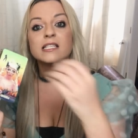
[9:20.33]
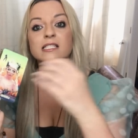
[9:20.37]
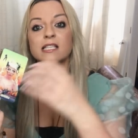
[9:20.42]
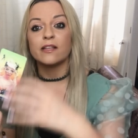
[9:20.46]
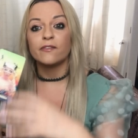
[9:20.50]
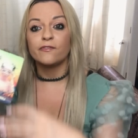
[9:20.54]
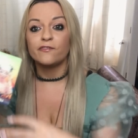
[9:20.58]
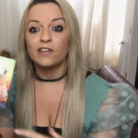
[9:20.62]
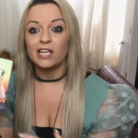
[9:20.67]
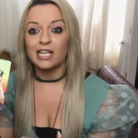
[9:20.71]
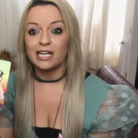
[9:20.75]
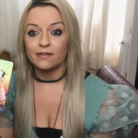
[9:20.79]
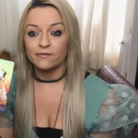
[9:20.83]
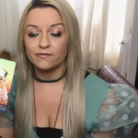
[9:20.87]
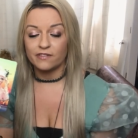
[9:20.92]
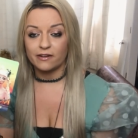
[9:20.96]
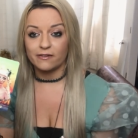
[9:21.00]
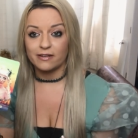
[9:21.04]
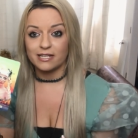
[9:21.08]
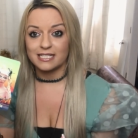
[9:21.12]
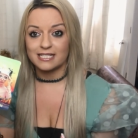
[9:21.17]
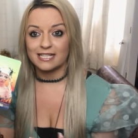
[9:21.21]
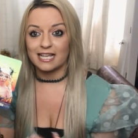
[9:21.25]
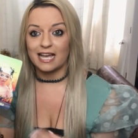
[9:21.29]
So they're feeling
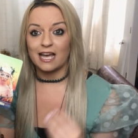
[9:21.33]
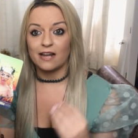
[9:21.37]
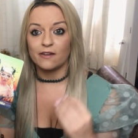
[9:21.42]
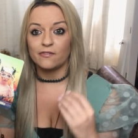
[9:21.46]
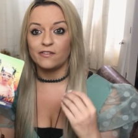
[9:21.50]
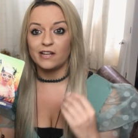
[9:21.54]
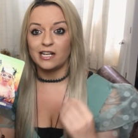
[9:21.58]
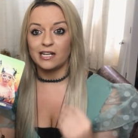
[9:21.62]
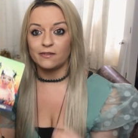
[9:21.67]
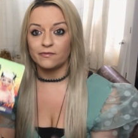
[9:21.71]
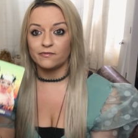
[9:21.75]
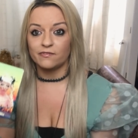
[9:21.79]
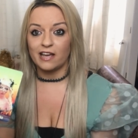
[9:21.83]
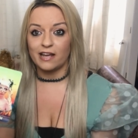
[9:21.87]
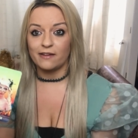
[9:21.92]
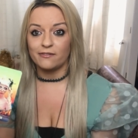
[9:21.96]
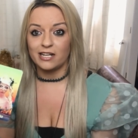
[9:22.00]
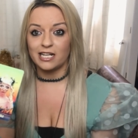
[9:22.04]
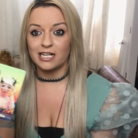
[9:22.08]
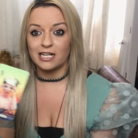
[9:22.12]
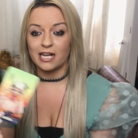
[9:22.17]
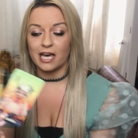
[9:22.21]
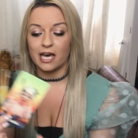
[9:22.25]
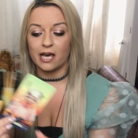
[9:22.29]
very sad, feeling
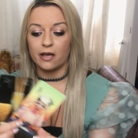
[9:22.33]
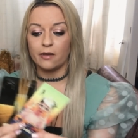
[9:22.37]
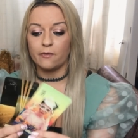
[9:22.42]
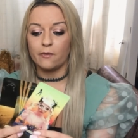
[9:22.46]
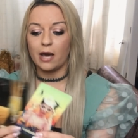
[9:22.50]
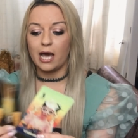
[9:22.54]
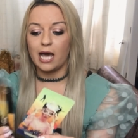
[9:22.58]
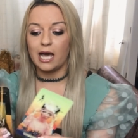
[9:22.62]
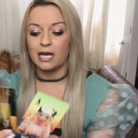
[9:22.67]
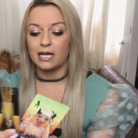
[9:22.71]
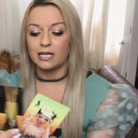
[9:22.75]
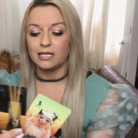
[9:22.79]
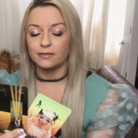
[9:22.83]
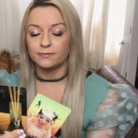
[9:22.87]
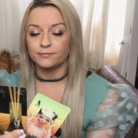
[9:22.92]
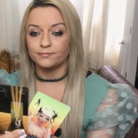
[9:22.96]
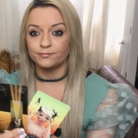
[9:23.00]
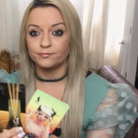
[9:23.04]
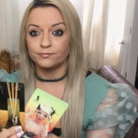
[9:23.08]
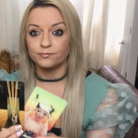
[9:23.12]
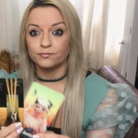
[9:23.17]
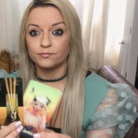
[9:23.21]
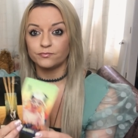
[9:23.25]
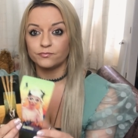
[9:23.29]
very low,
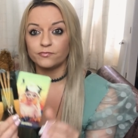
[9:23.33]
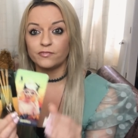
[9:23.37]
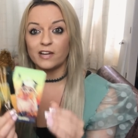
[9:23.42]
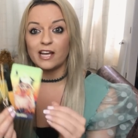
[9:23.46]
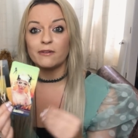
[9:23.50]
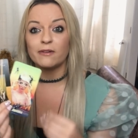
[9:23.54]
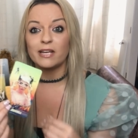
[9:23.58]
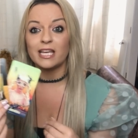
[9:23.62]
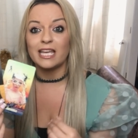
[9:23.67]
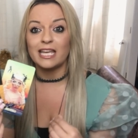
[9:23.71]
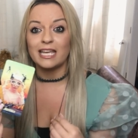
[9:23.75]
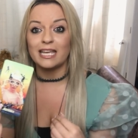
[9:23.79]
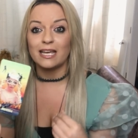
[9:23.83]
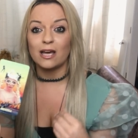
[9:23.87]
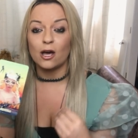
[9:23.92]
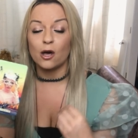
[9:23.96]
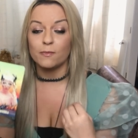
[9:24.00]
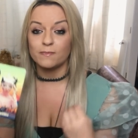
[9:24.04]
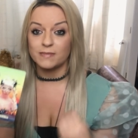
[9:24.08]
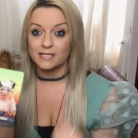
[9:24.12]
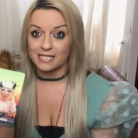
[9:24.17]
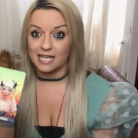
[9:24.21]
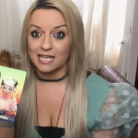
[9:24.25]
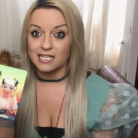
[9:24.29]
um, very
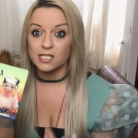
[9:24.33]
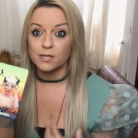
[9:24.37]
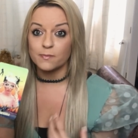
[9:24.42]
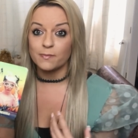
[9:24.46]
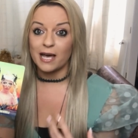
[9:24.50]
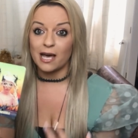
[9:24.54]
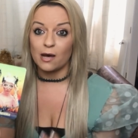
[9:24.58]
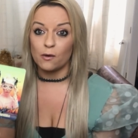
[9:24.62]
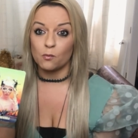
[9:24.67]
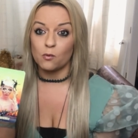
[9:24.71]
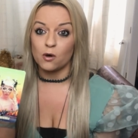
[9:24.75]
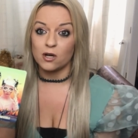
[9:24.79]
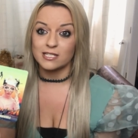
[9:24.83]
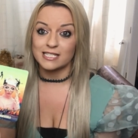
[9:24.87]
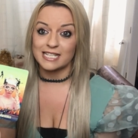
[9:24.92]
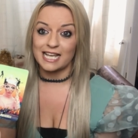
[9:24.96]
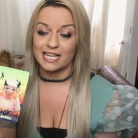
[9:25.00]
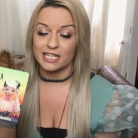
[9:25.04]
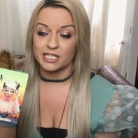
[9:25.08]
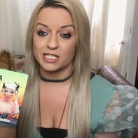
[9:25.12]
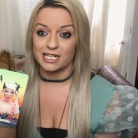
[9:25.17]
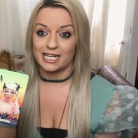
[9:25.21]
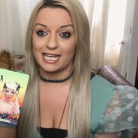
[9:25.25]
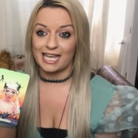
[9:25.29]
upset about what's
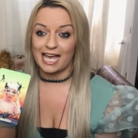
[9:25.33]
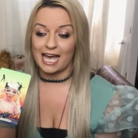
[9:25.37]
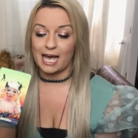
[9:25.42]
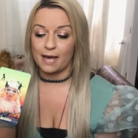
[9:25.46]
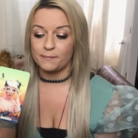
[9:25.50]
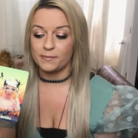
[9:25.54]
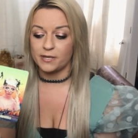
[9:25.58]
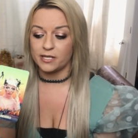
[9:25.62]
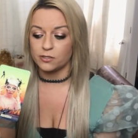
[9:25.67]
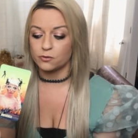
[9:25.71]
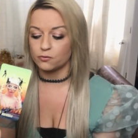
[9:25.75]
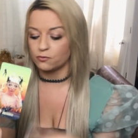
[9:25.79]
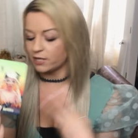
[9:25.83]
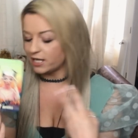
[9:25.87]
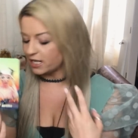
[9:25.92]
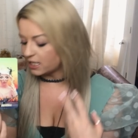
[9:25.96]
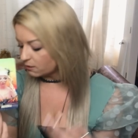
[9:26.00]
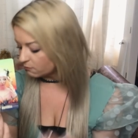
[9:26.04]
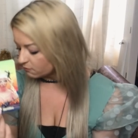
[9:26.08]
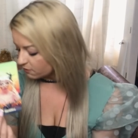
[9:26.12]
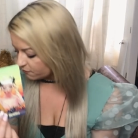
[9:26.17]
actually happened, really